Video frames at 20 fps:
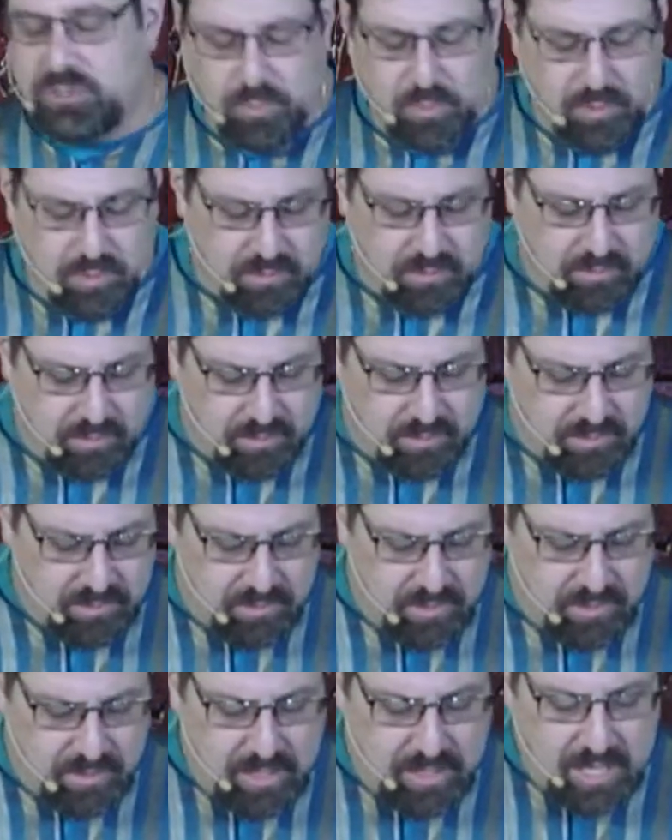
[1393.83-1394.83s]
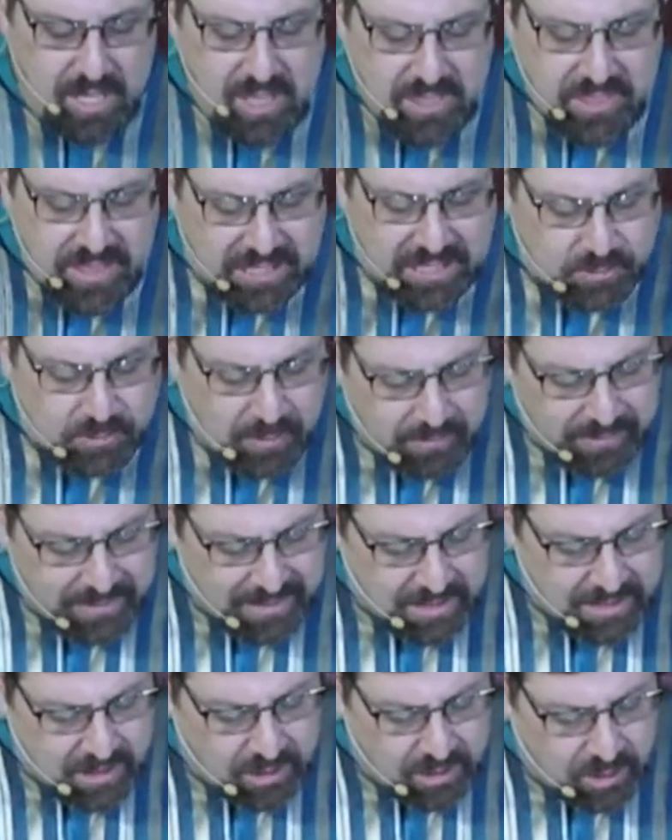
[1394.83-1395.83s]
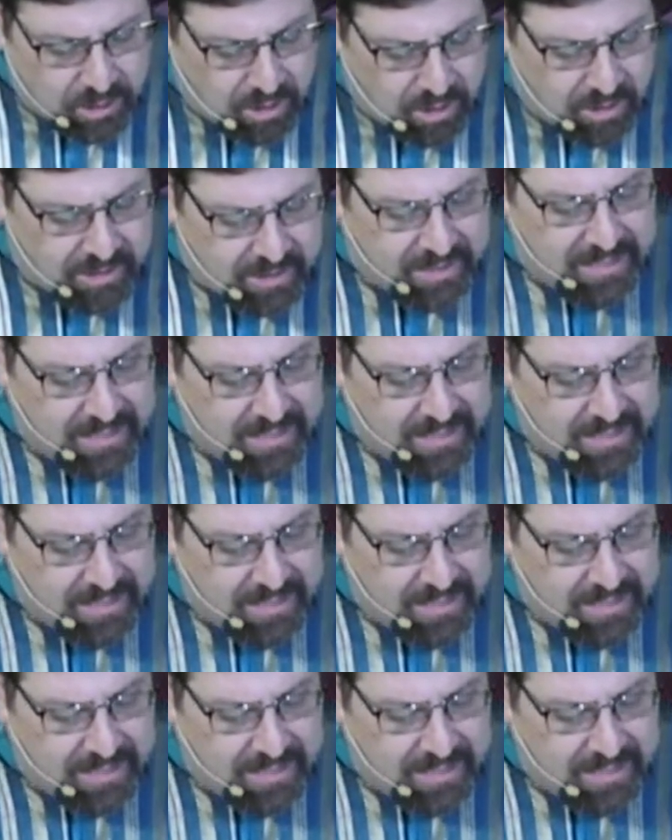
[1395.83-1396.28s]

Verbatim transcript: Word. That's why we need to look